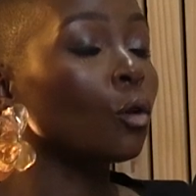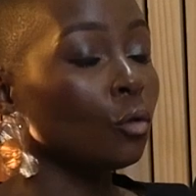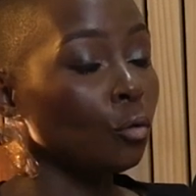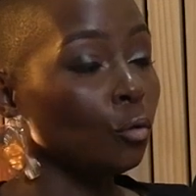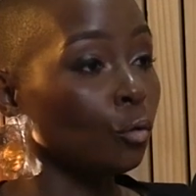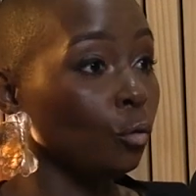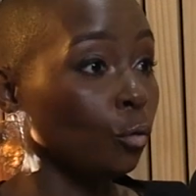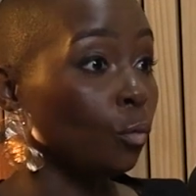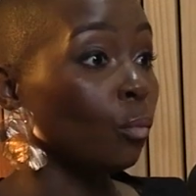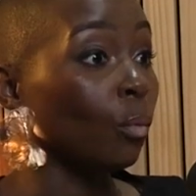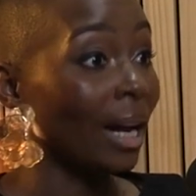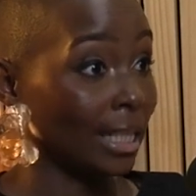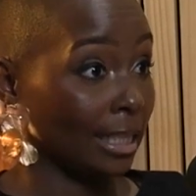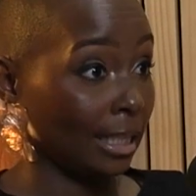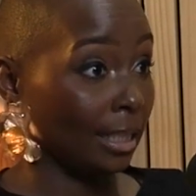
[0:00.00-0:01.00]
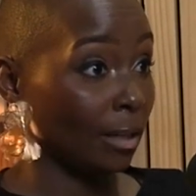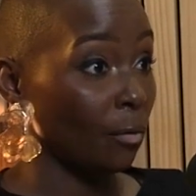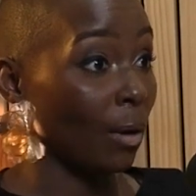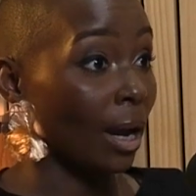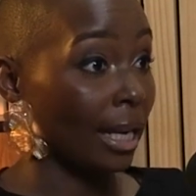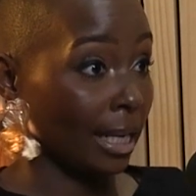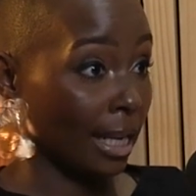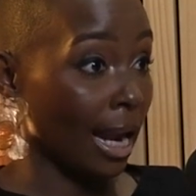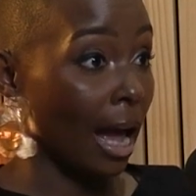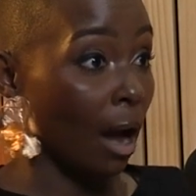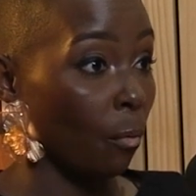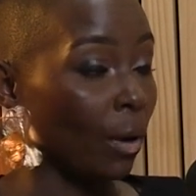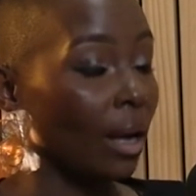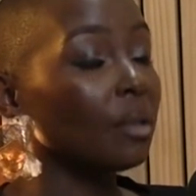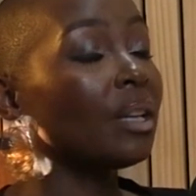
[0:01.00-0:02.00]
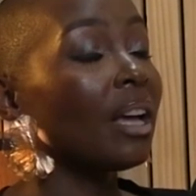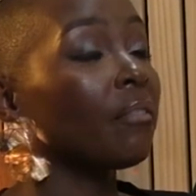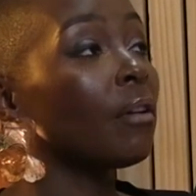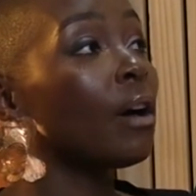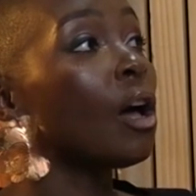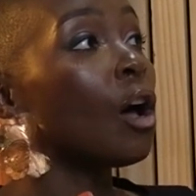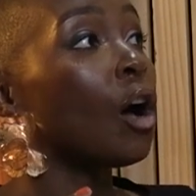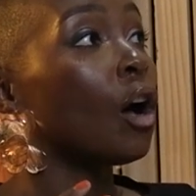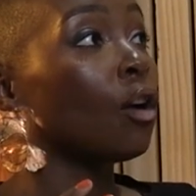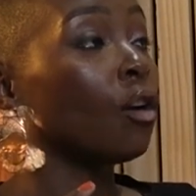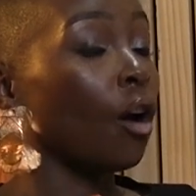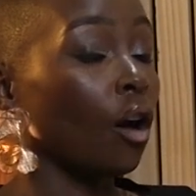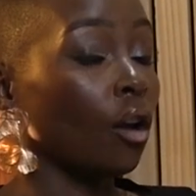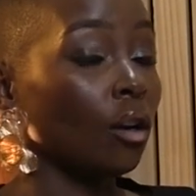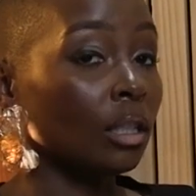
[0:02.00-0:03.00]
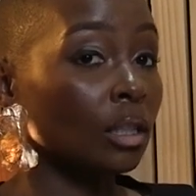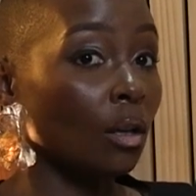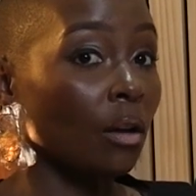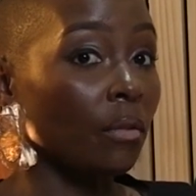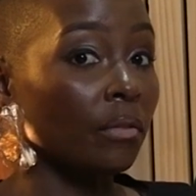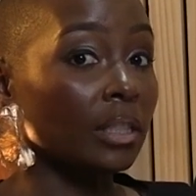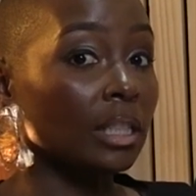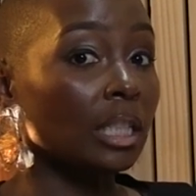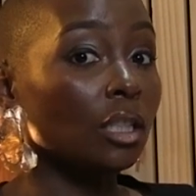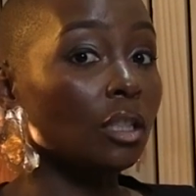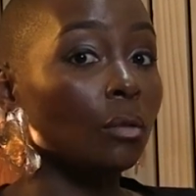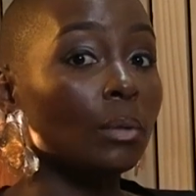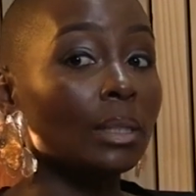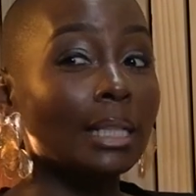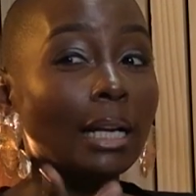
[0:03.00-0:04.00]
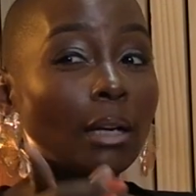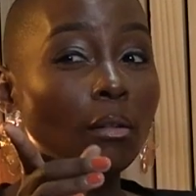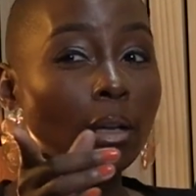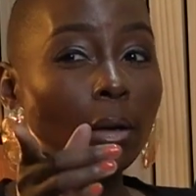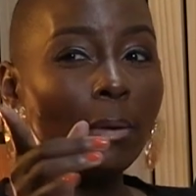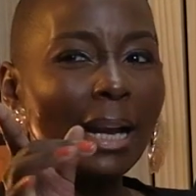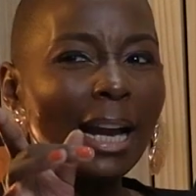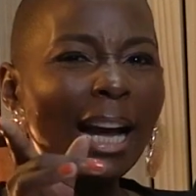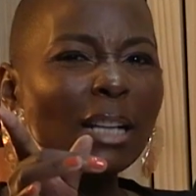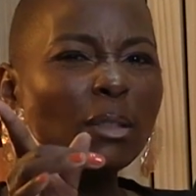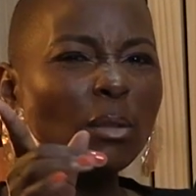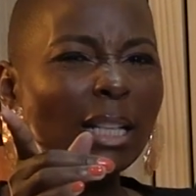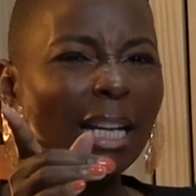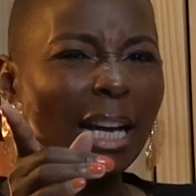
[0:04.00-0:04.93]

going to do what right now? We had to have an honest conversation. It was like, okay, when I'm a